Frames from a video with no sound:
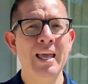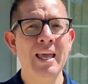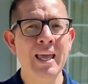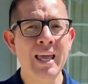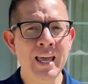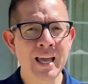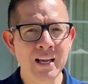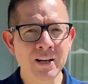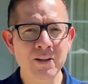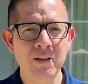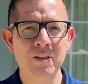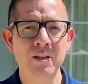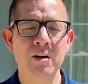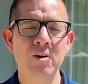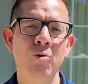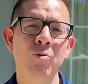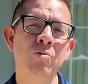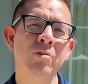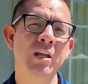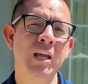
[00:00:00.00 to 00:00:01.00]
and
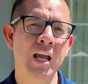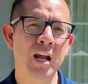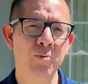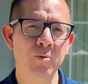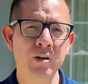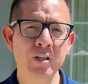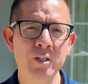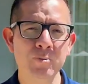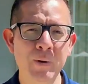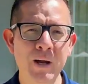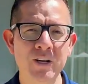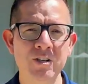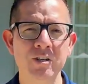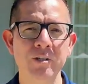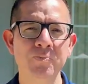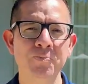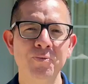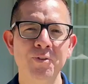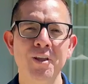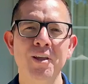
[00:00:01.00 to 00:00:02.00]
their own camera
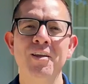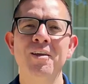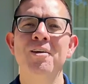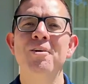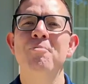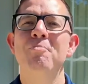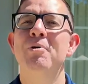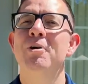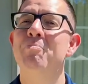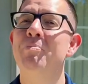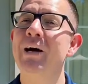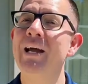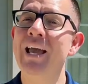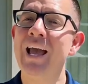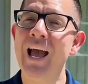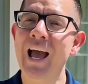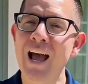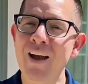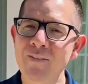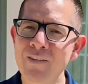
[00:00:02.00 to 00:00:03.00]
inspection. But by
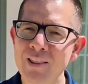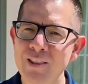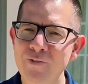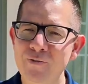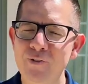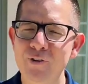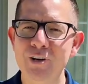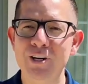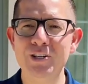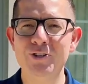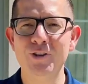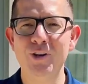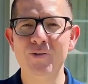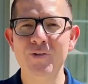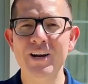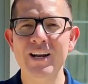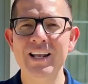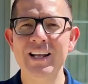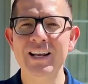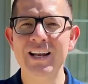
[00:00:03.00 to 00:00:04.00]
having the footage
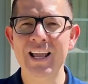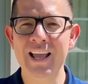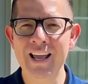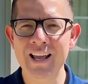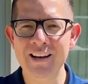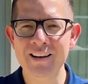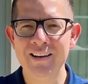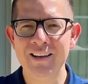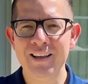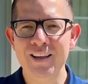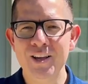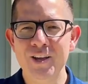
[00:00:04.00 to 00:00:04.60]
already in hand,